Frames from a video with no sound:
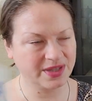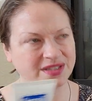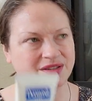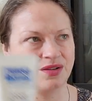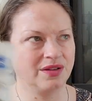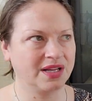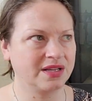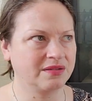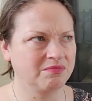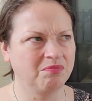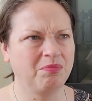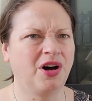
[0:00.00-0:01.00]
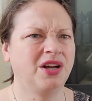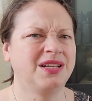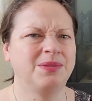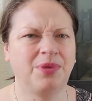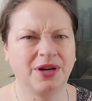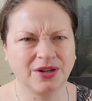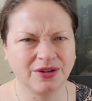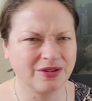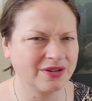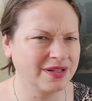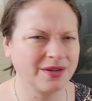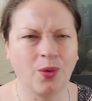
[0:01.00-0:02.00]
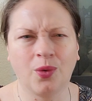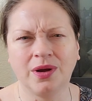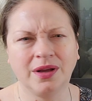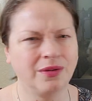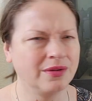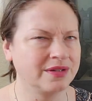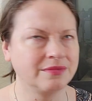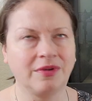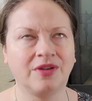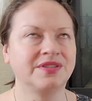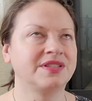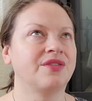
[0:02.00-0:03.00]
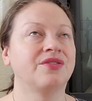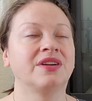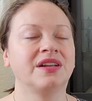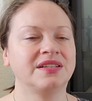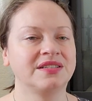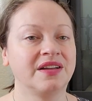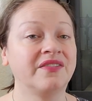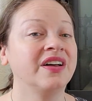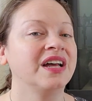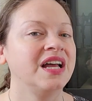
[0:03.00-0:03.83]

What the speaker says: I still like body butter and oil and all this other kind of stuff.